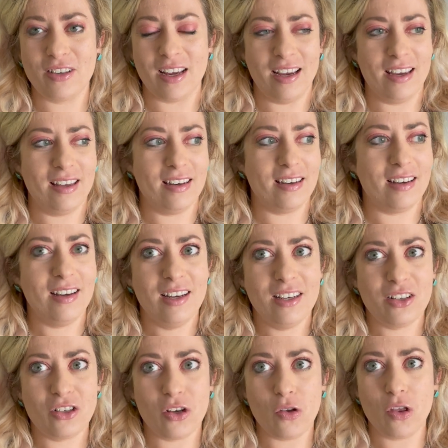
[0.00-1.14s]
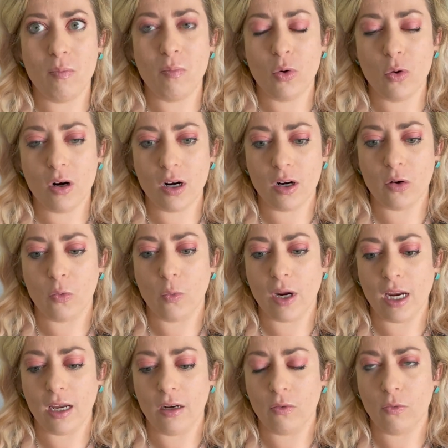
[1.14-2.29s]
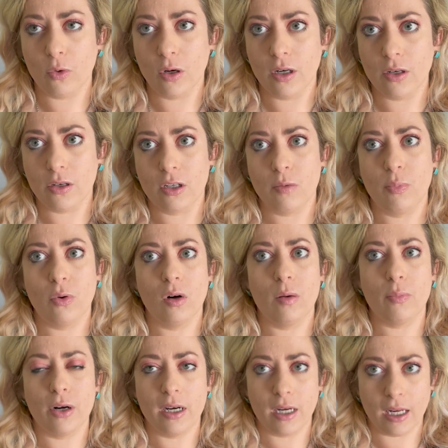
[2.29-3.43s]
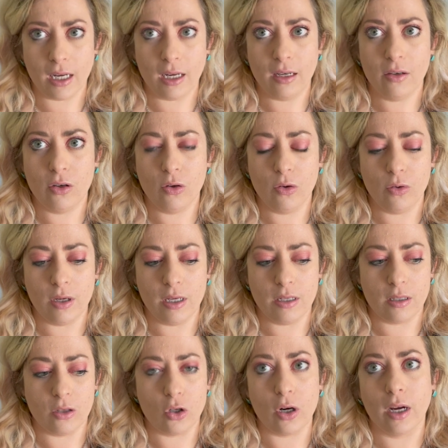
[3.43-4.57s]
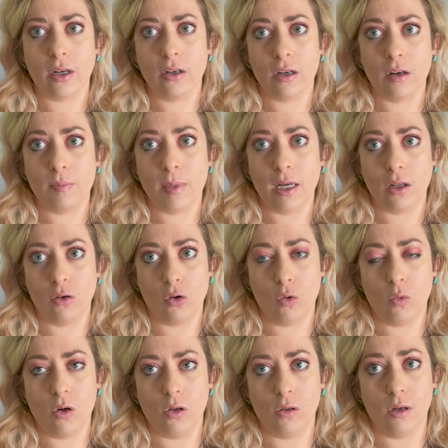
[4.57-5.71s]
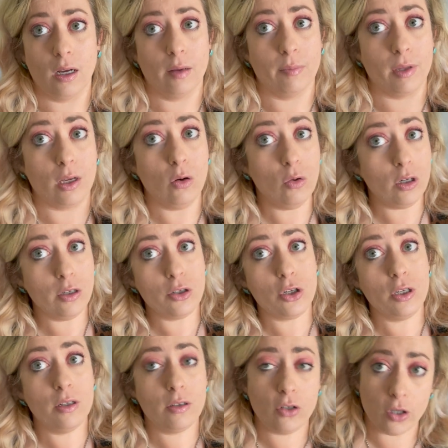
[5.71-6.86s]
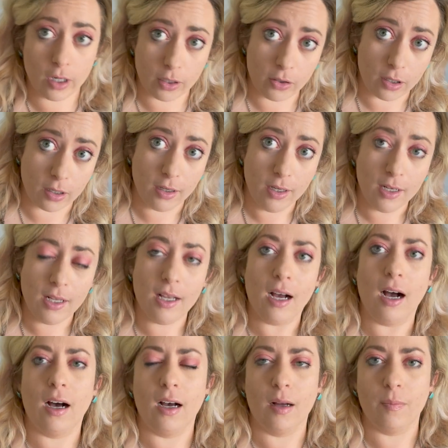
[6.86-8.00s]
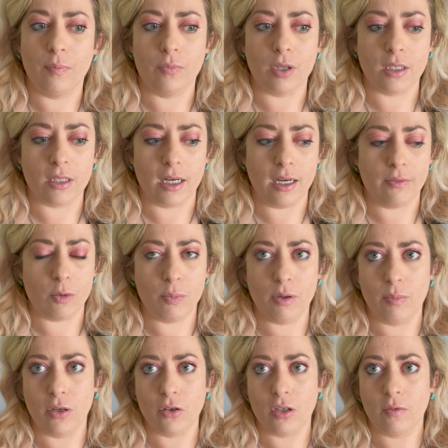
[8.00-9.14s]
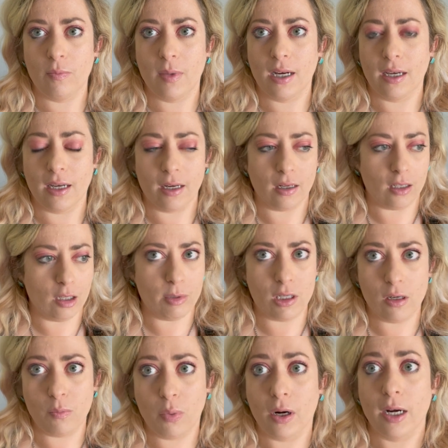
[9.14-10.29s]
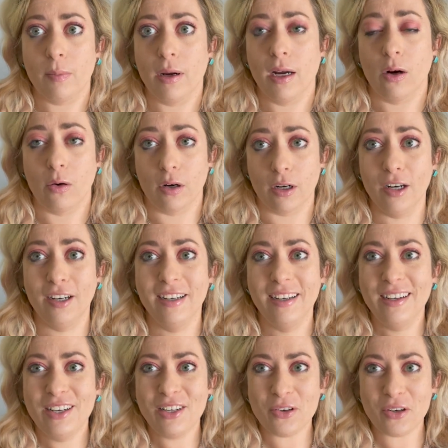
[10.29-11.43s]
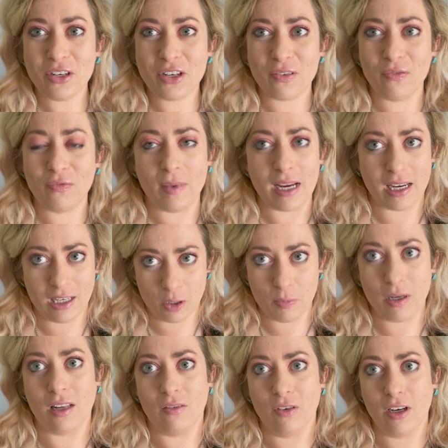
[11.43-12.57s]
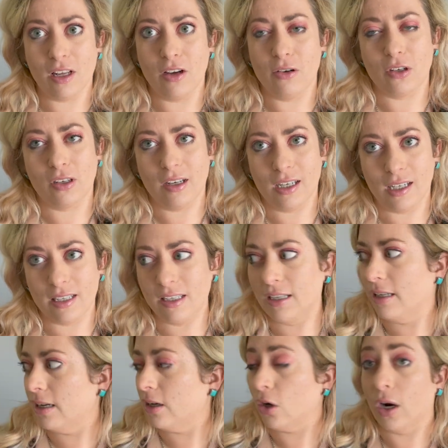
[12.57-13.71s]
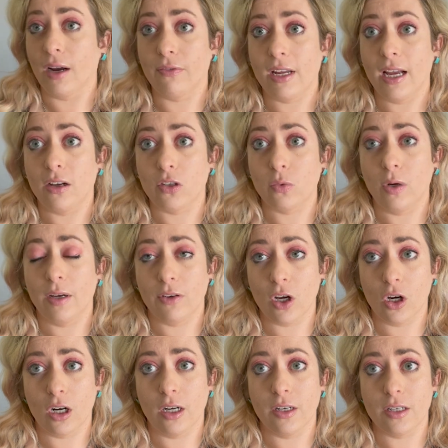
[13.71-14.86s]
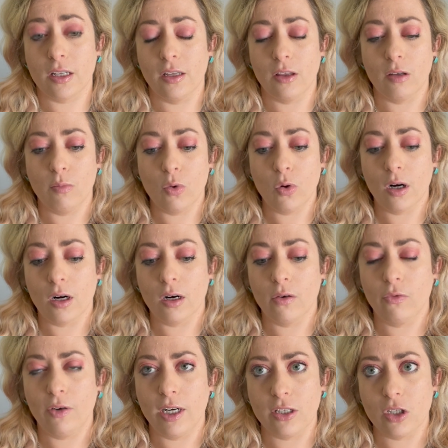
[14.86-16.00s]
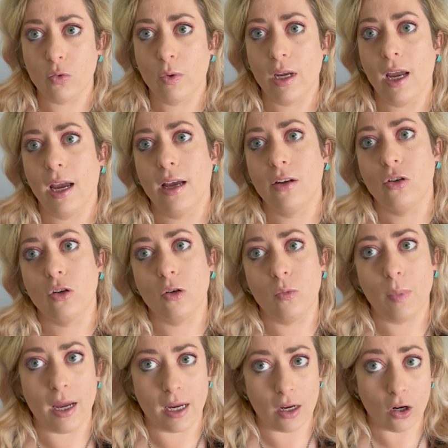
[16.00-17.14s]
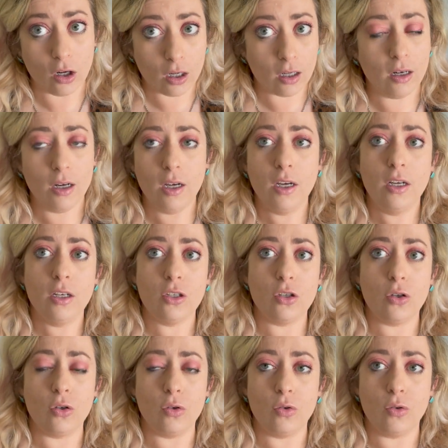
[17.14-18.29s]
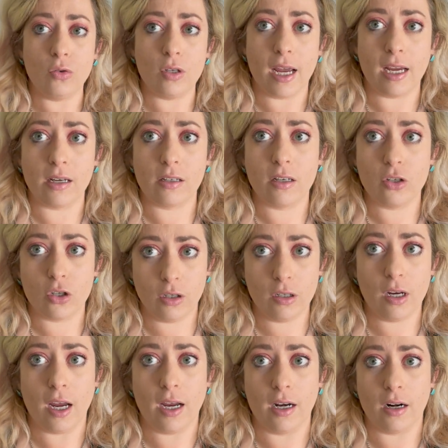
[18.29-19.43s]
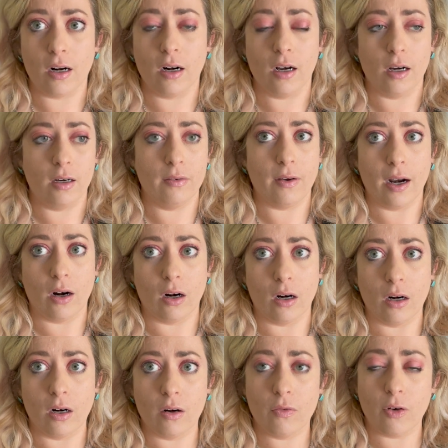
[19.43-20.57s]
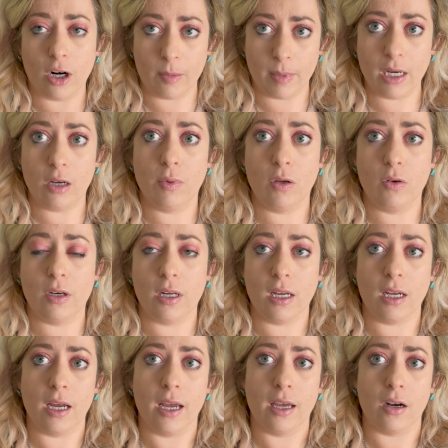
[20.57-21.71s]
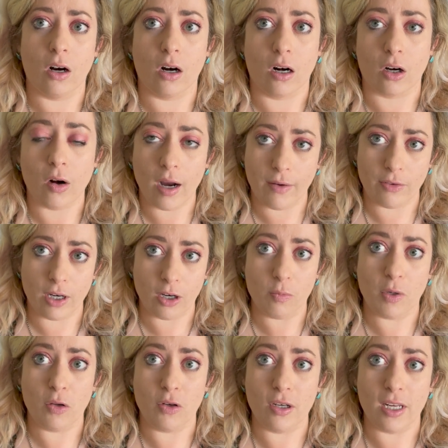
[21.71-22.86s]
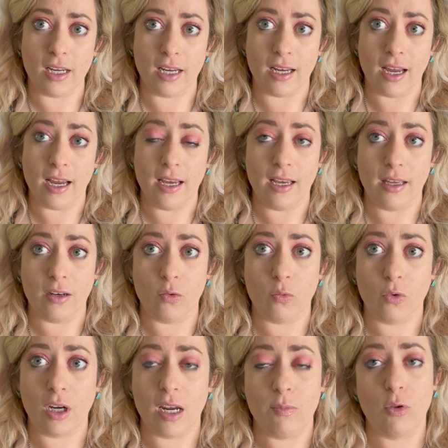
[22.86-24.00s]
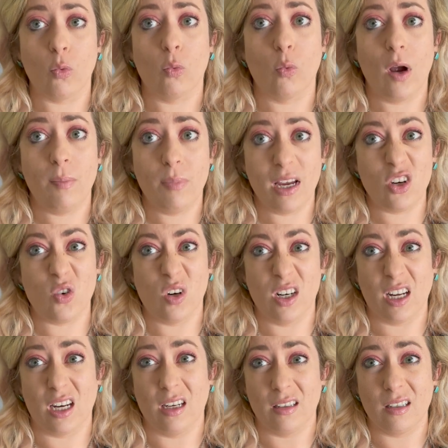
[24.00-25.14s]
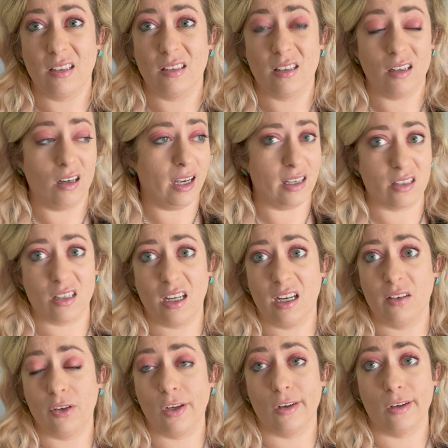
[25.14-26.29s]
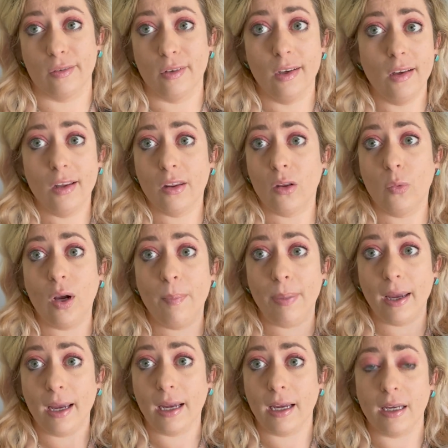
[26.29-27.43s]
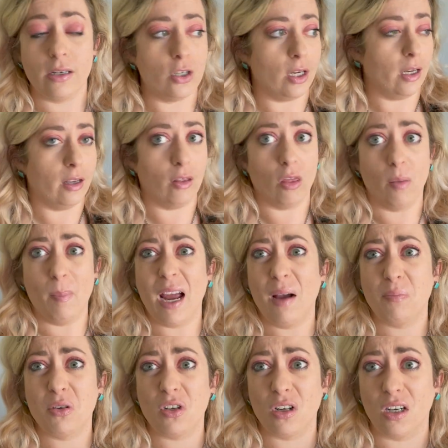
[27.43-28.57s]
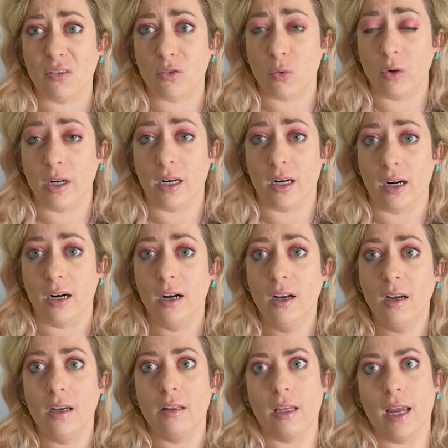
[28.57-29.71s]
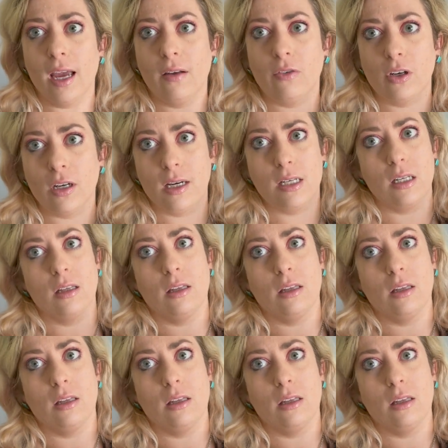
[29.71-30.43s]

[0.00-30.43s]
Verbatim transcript: And so the more we can afford to support Brittany, who is the director of My Local Wool, I'm the owner, she is the director, um, because I have to put most of my limited brain power towards making spinning videos and content and Crafty Housewife Yarns, that the more funds we had to pay her, to take such good care of our farming community and our crafting community and keep the web page running, because it has to have, you know, the web page and the map software, and the advertising,